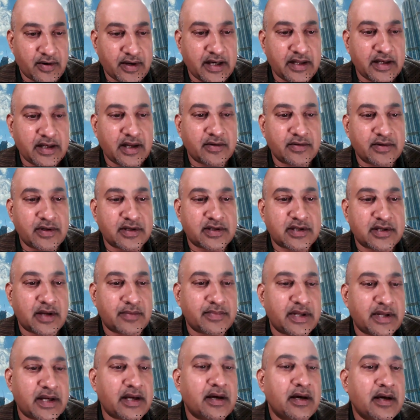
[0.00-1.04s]
Okay, now there's
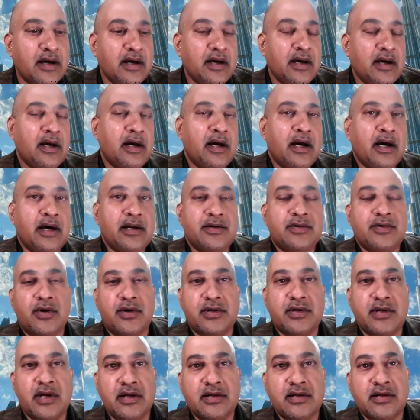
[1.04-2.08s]
something and
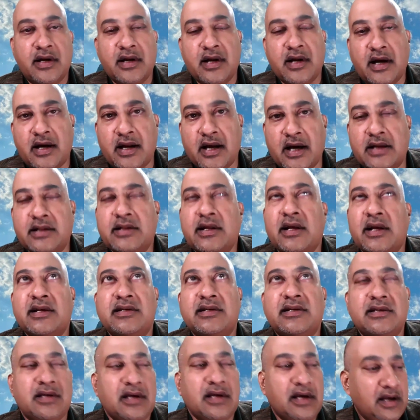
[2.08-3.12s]
social engineering attack.
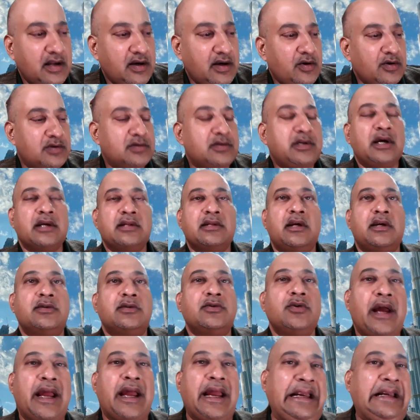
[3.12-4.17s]
Looks like there is
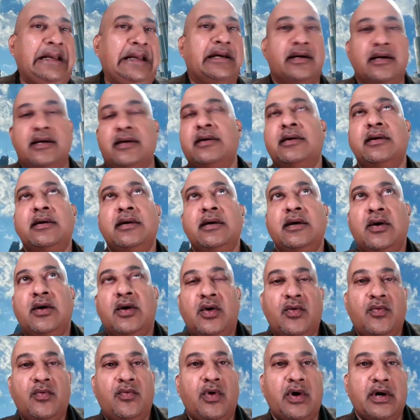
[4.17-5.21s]
no end
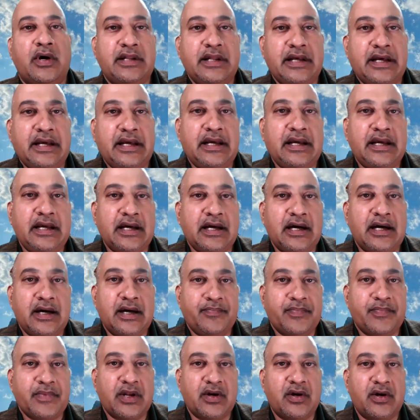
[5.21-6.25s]
for the
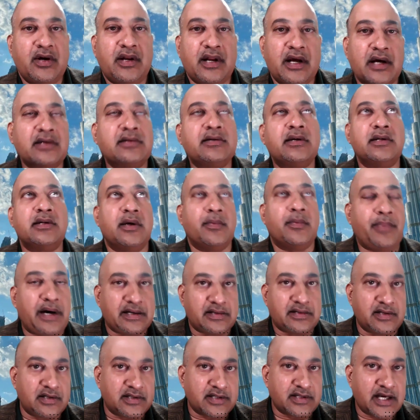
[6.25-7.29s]
drugs on the
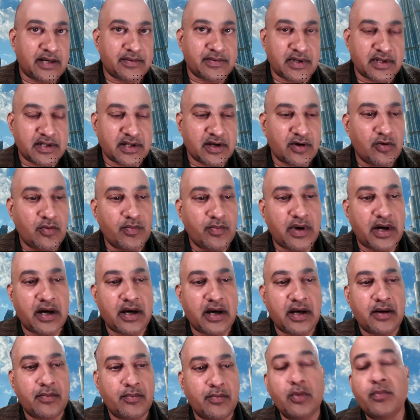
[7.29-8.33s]
parcel scam. There's a
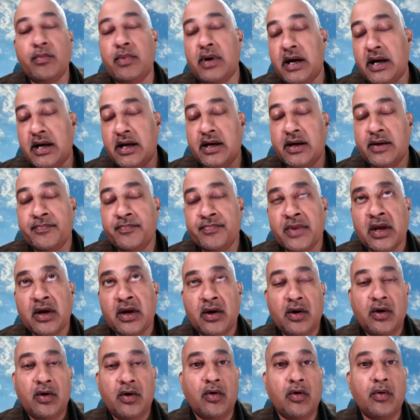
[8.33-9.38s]
Mumbai
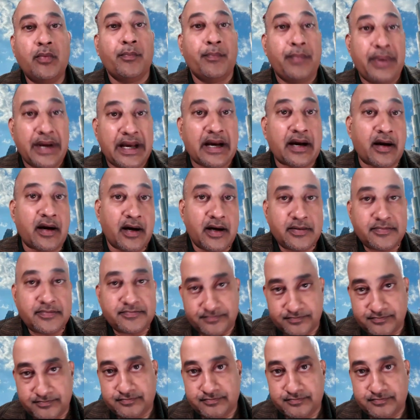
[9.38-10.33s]
home baker.